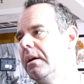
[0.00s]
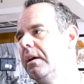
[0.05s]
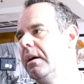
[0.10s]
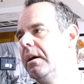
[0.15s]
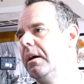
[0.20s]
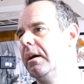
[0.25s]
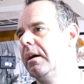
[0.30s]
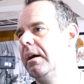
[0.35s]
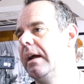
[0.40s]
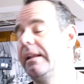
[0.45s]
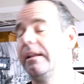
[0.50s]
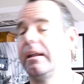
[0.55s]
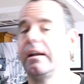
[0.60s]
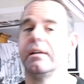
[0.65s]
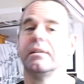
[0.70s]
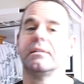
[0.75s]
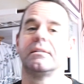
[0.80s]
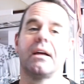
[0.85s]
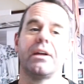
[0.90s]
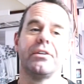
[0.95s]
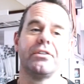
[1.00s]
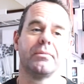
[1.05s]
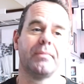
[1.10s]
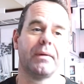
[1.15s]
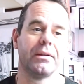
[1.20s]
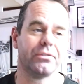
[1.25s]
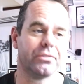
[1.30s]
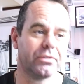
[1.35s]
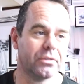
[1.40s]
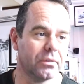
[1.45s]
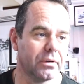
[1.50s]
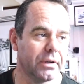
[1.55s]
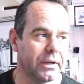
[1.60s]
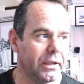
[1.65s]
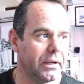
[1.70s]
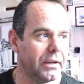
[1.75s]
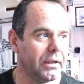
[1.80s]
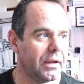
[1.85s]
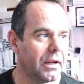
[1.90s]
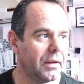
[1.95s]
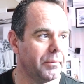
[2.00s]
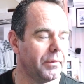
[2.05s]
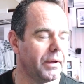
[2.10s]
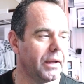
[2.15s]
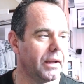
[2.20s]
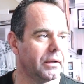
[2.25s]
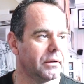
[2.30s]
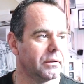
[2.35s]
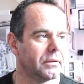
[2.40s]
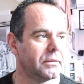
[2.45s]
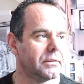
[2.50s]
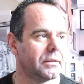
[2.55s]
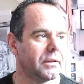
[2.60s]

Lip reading: And then at Sanja Matsuri, I met